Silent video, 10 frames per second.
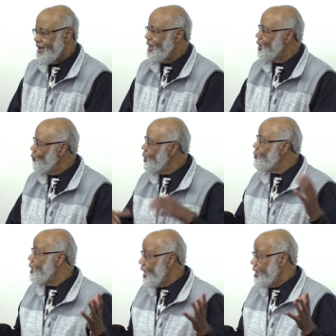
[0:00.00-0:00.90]
And if we
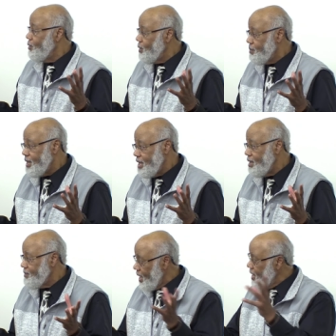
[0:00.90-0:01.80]
and if we
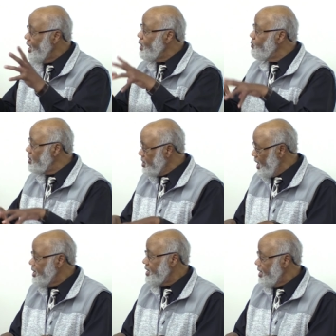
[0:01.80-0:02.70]
believe that and we
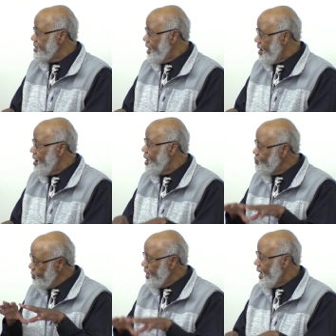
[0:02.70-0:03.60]
take that to
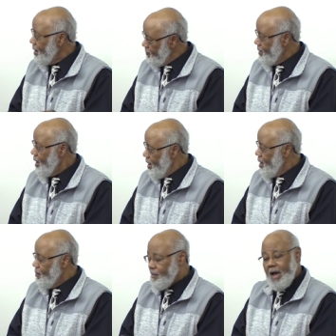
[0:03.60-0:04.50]
heart, we
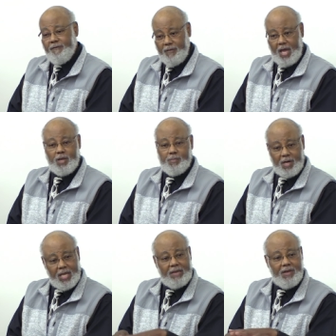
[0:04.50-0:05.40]
by faith
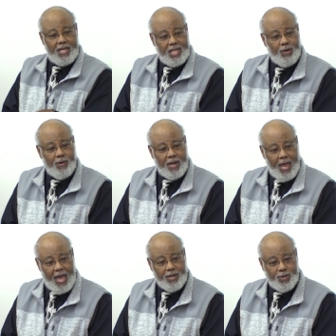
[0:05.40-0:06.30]
believe it and then we
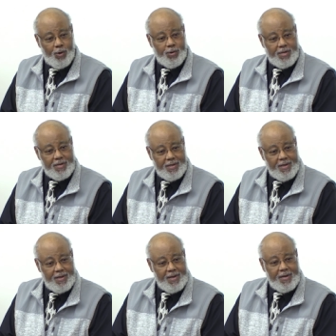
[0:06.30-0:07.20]
act on it,
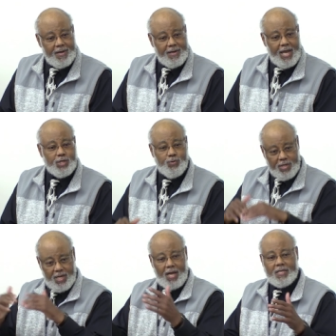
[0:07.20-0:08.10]
guess
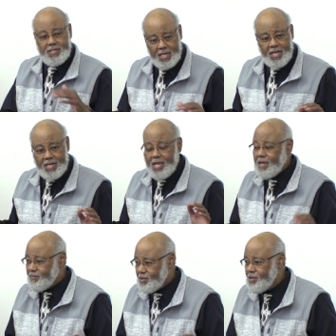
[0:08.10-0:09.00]
what God said he'd
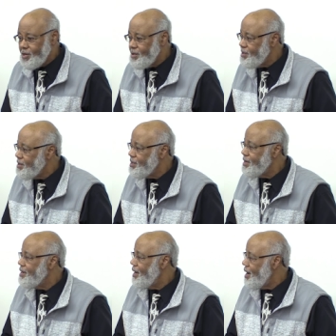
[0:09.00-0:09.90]
give to you?
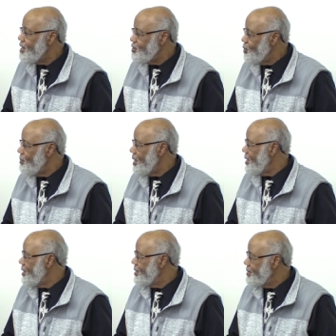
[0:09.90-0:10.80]
Heart and your
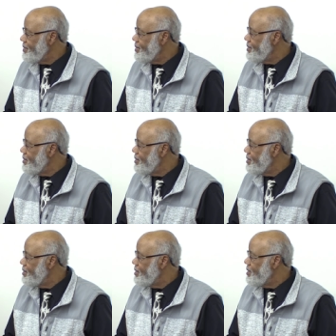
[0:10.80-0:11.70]
mind.
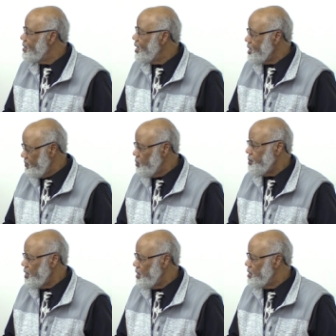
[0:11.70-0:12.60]
He'd give you
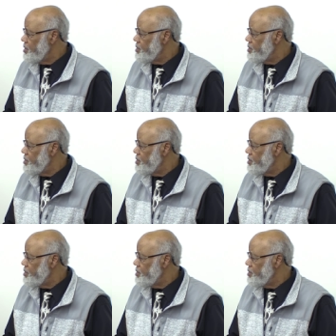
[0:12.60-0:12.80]
peace.